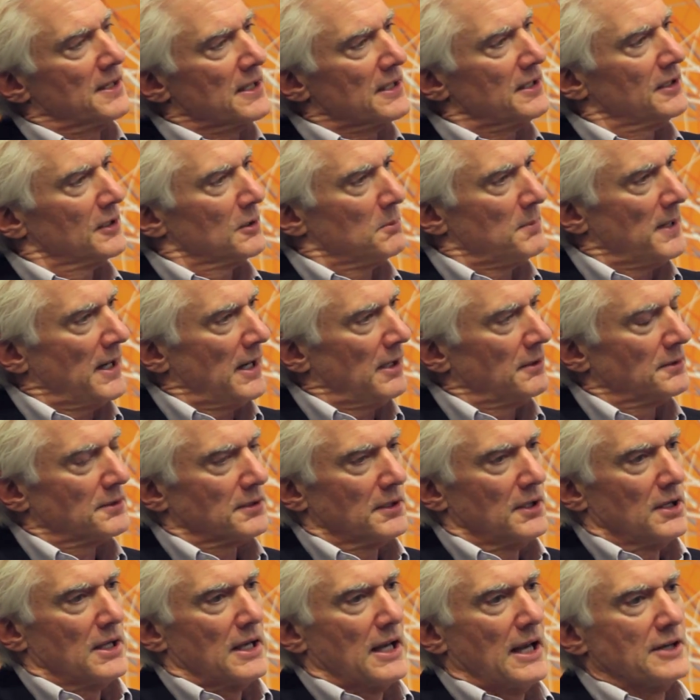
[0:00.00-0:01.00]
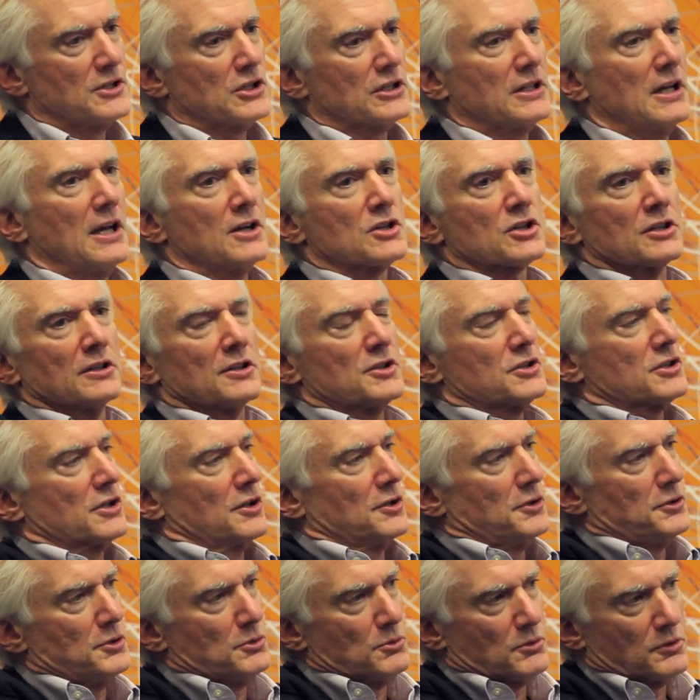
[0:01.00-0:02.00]
thinking about Education is
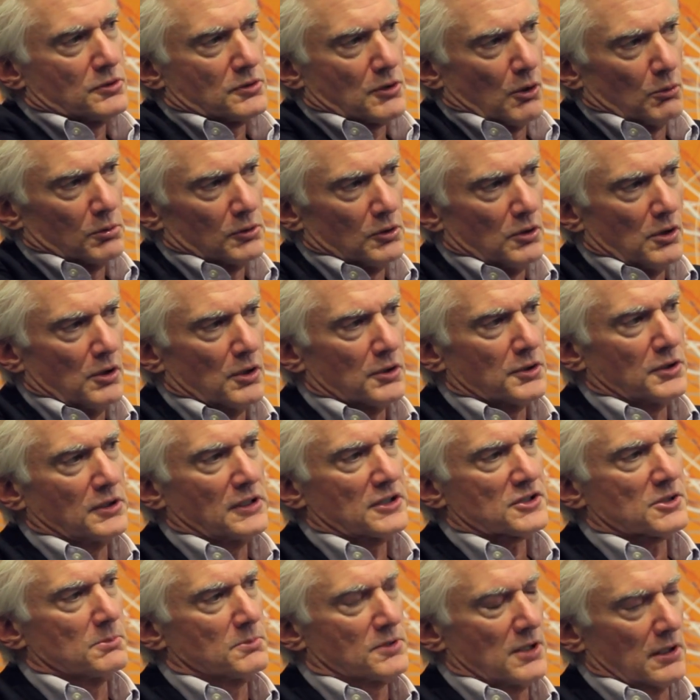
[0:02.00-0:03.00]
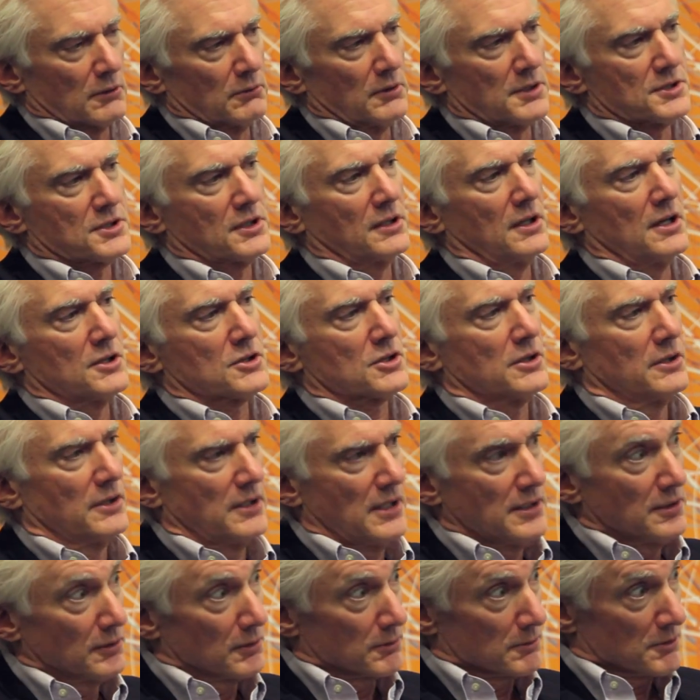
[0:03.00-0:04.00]
you go along, you get some general education,
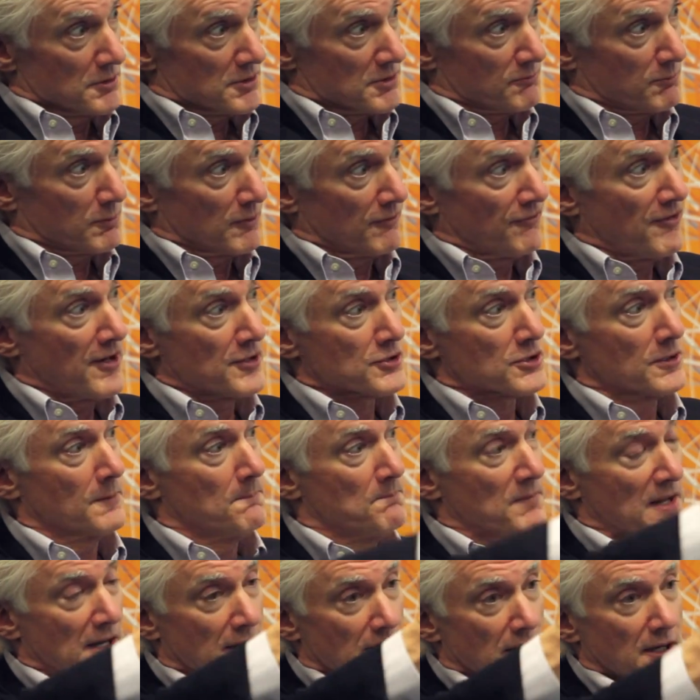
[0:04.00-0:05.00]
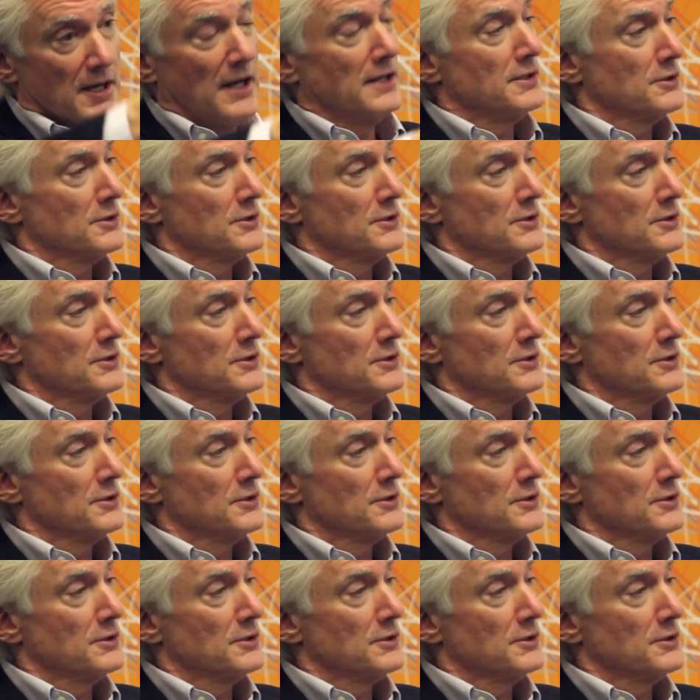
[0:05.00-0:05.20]
then you learn a profession, yep.